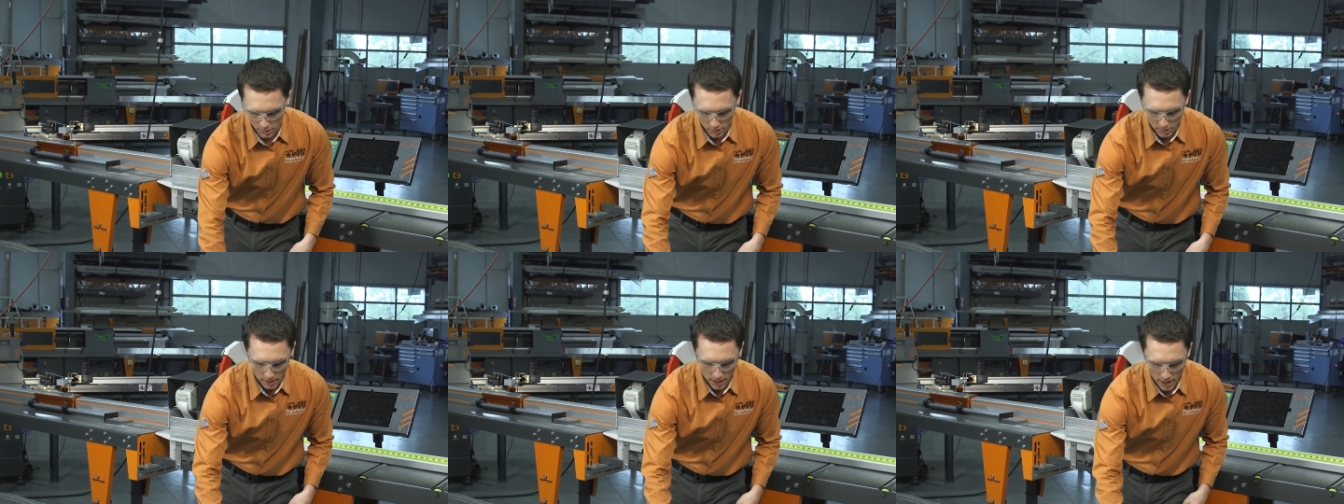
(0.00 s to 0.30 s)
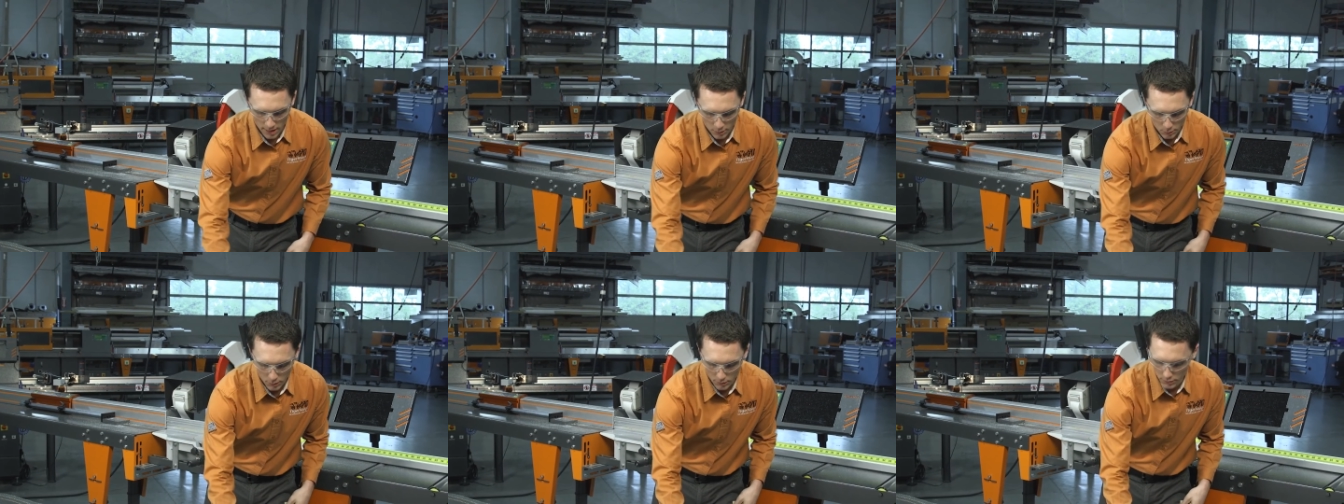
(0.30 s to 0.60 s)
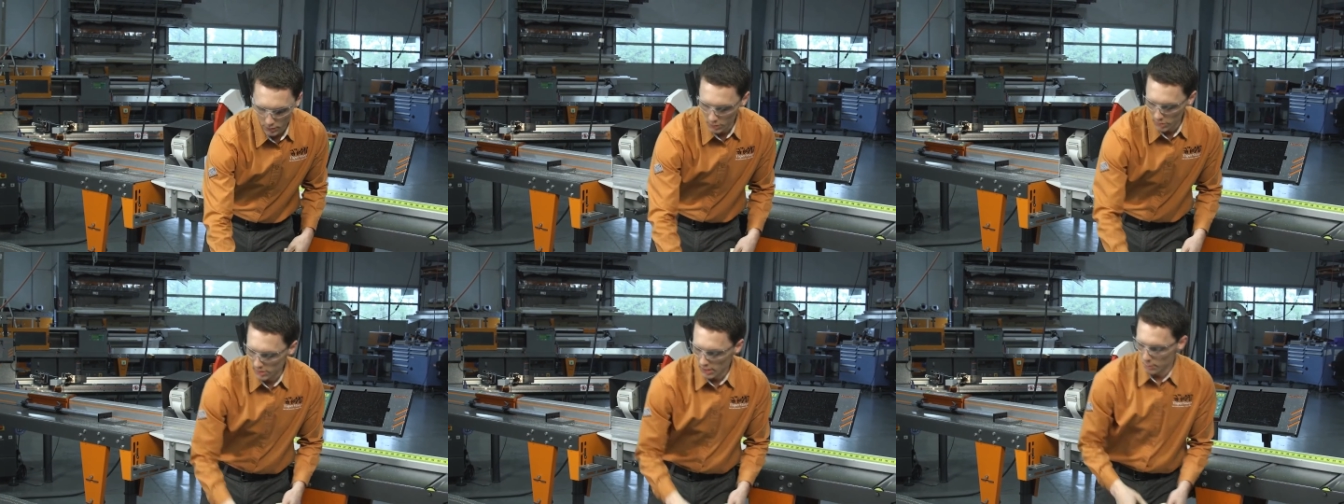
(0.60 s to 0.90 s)
so now that
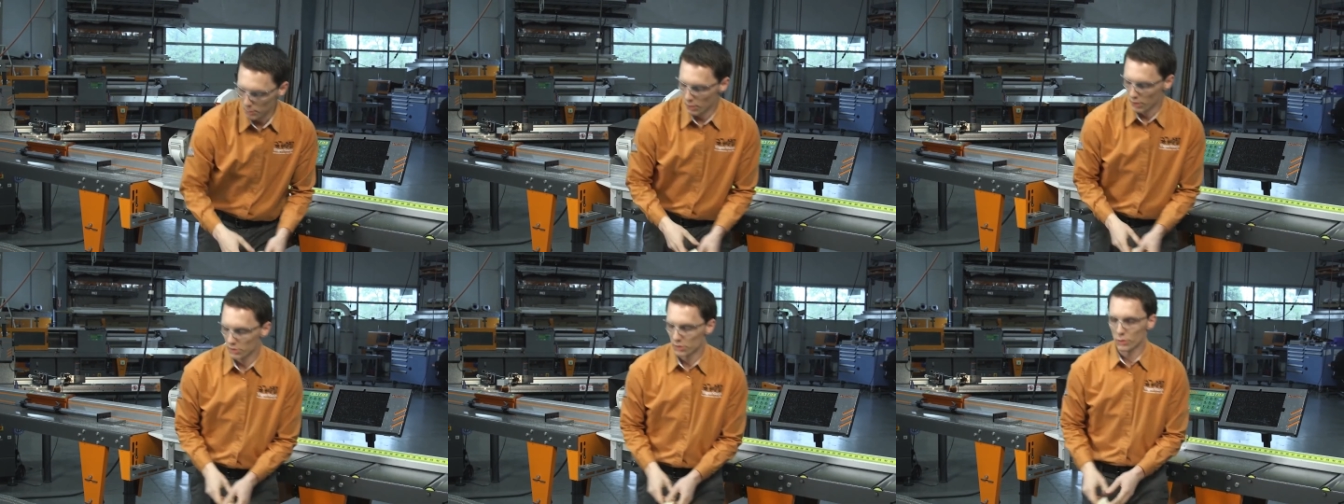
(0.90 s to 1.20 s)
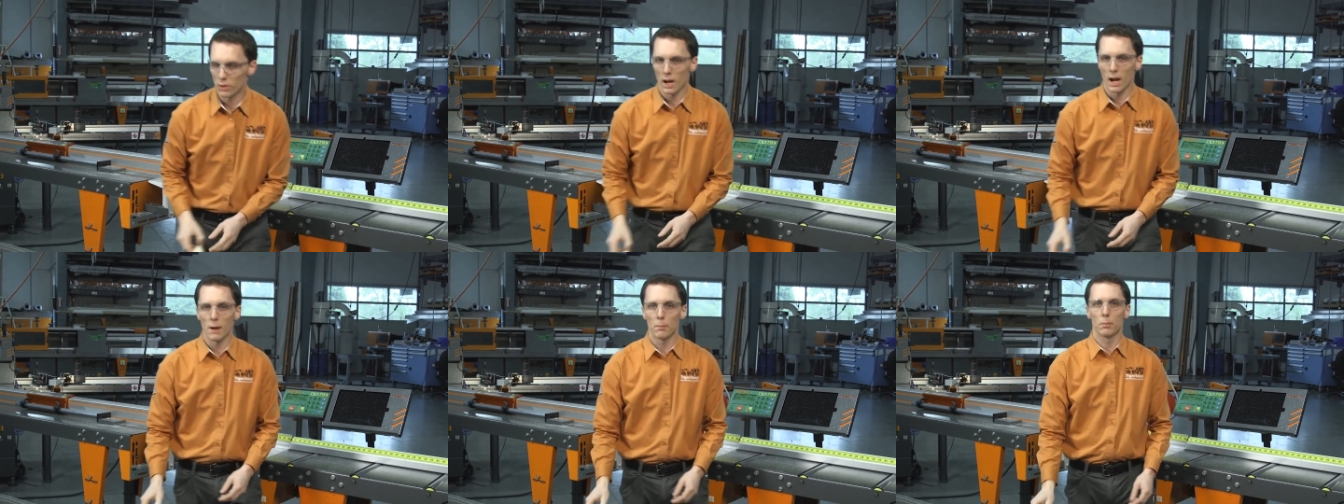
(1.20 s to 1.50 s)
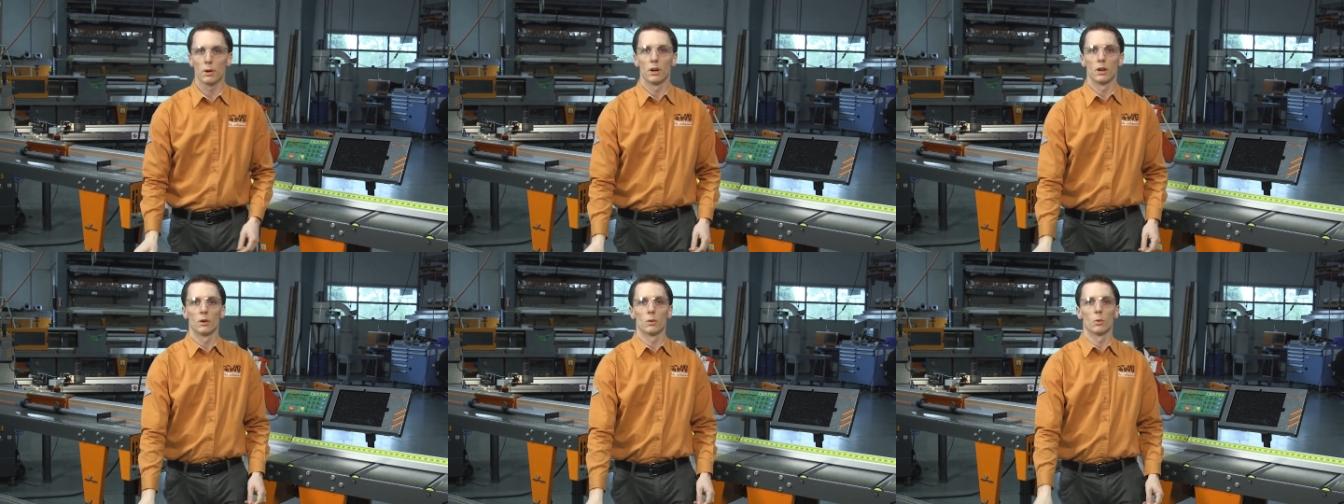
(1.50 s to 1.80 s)
we've used up our
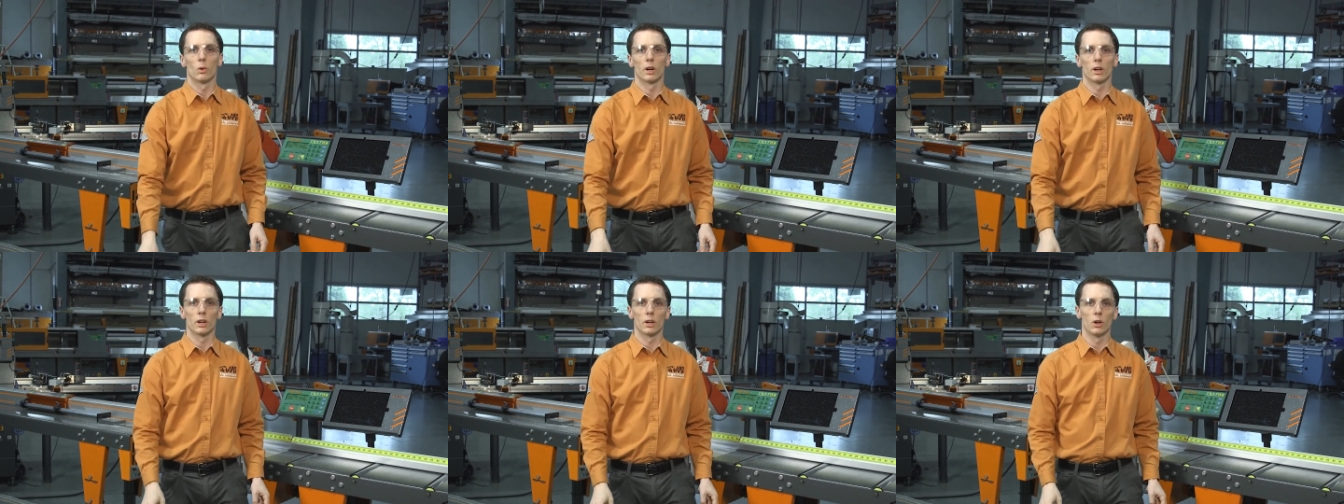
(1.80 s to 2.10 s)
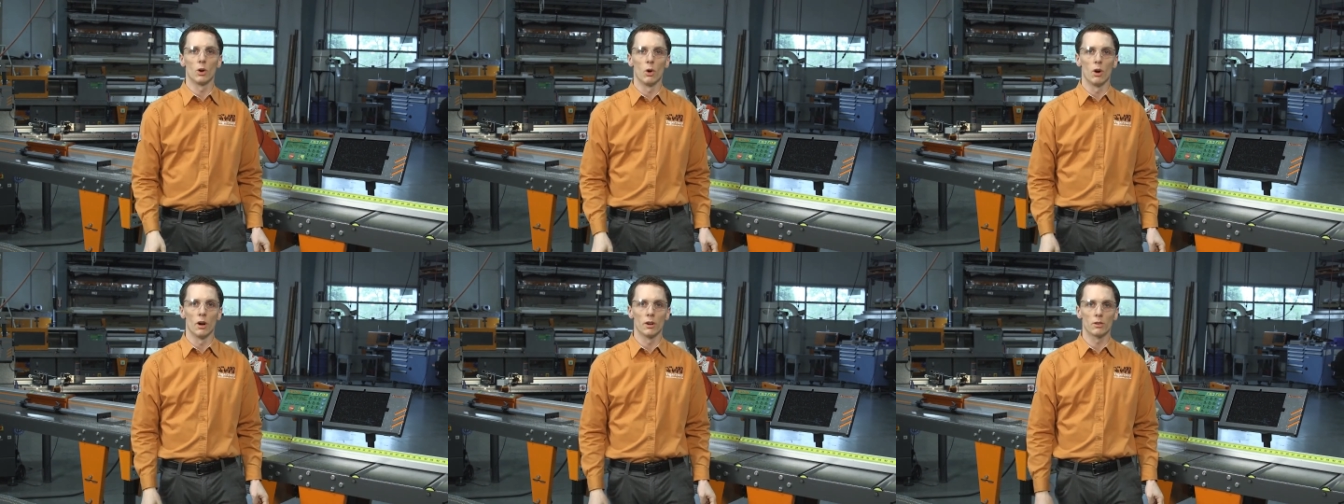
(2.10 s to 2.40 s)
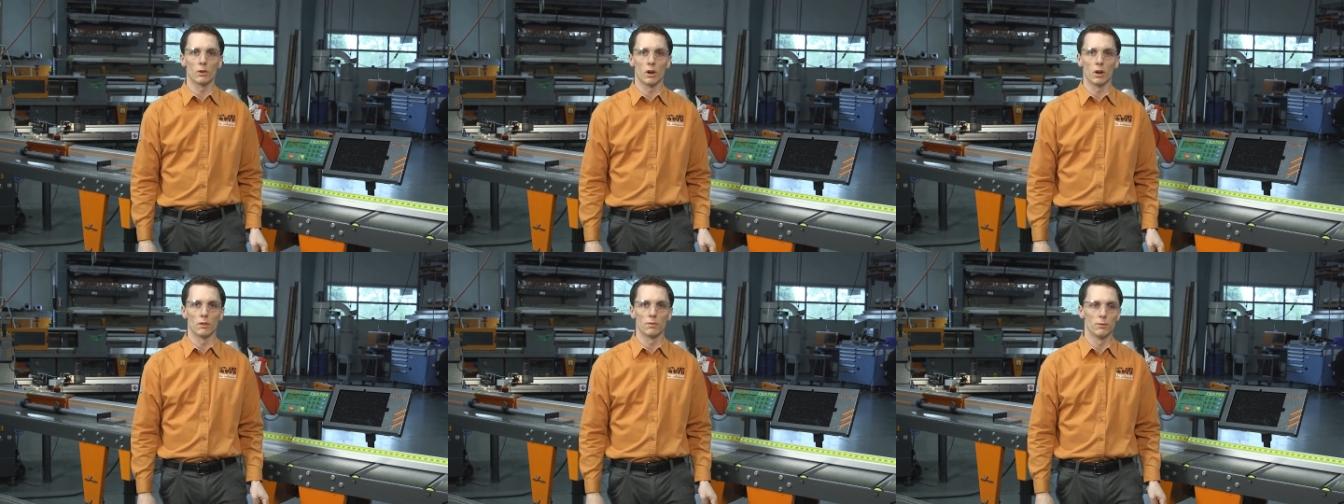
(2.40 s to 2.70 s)
scrap, we're going to go
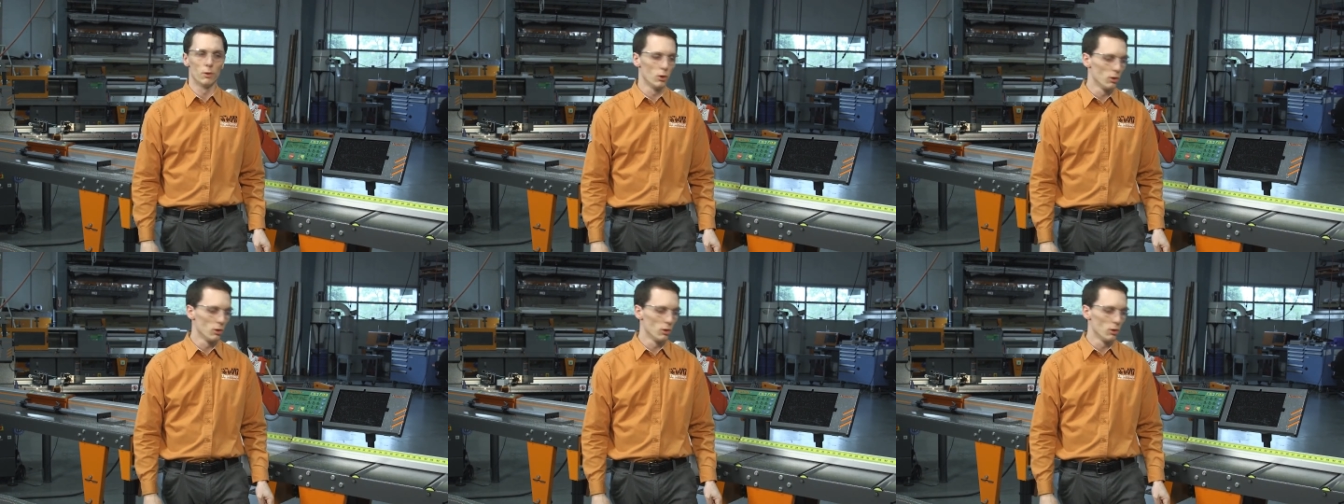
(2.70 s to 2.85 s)
on to our